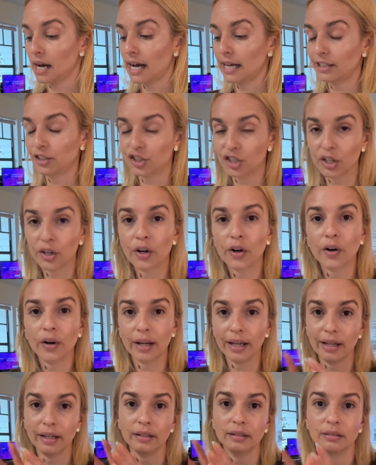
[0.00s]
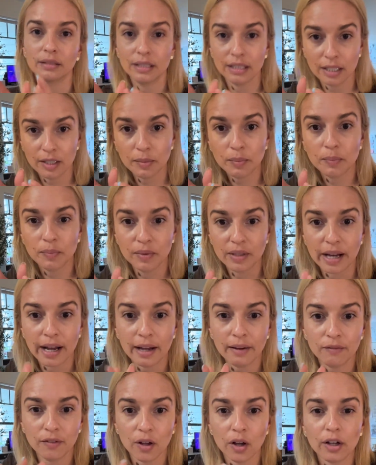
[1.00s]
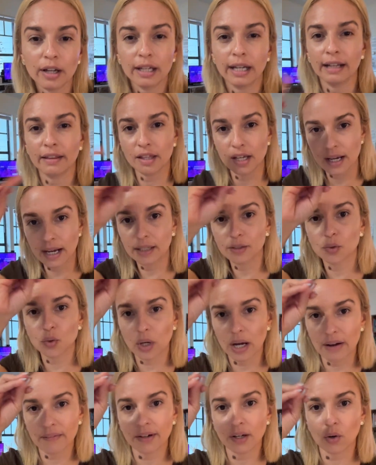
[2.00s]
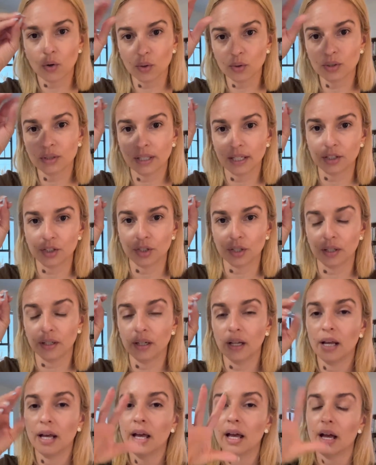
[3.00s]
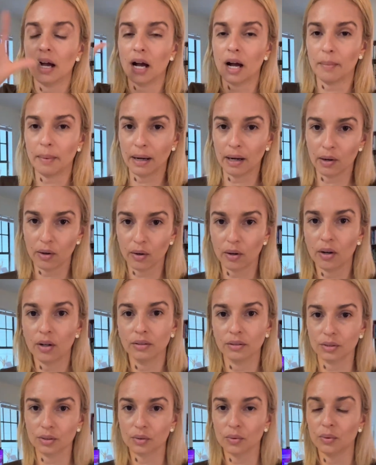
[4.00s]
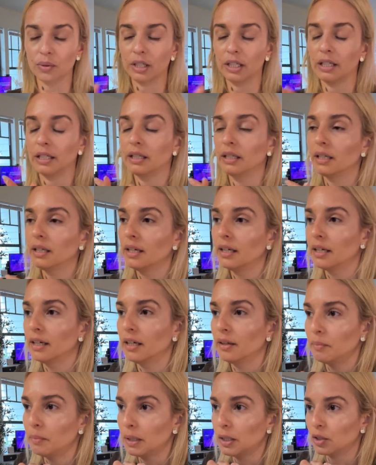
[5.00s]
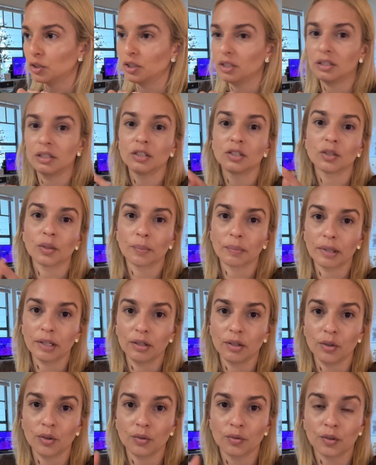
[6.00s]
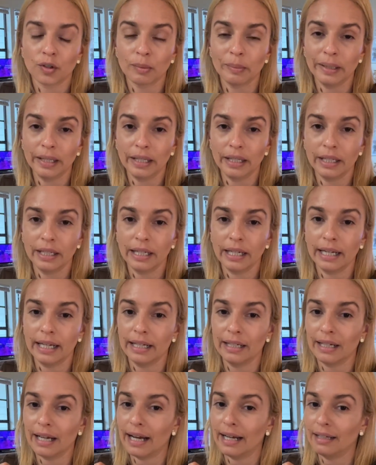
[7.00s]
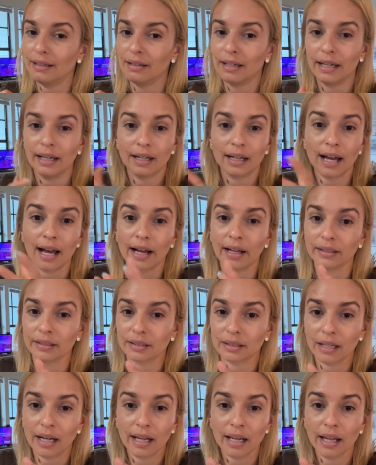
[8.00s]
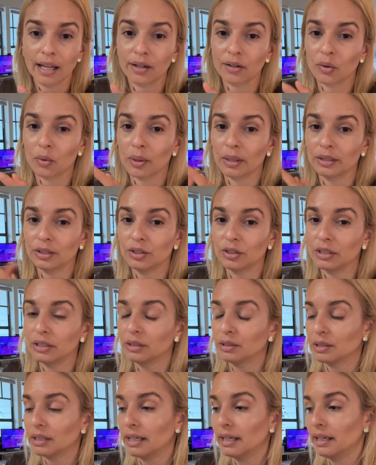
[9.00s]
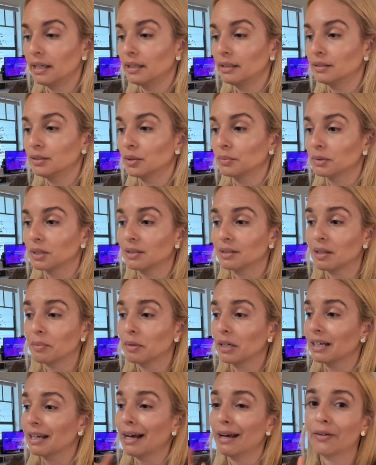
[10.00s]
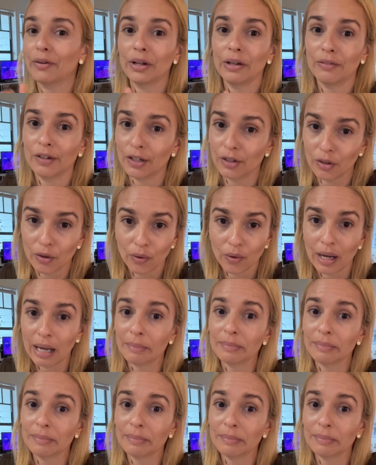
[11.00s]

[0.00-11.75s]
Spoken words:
I share a deep dive blog, and I think I do have a whole section about unschooling because this is something new for me, and I get asked a lot of questions, and sometimes I'm like, I don't even know.